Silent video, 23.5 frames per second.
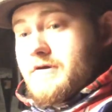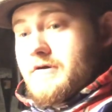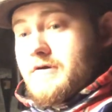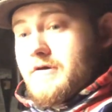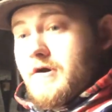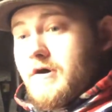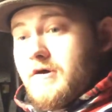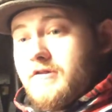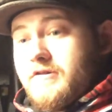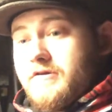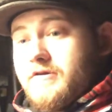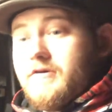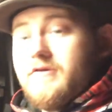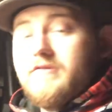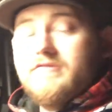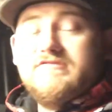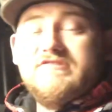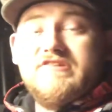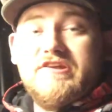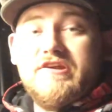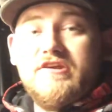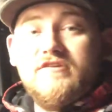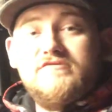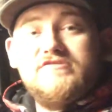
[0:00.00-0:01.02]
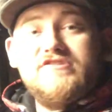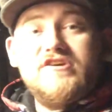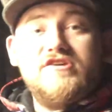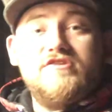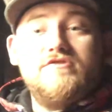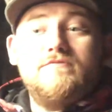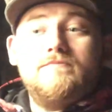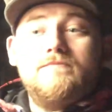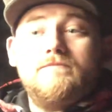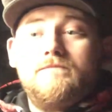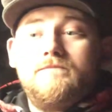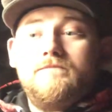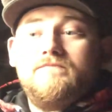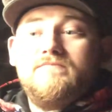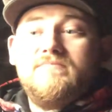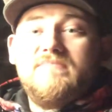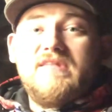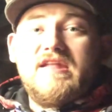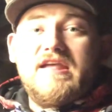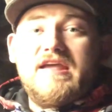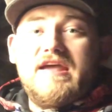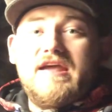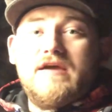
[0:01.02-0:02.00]
All in all, to YouTube,
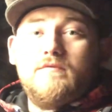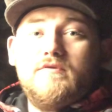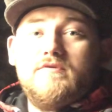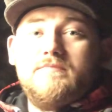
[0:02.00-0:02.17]
it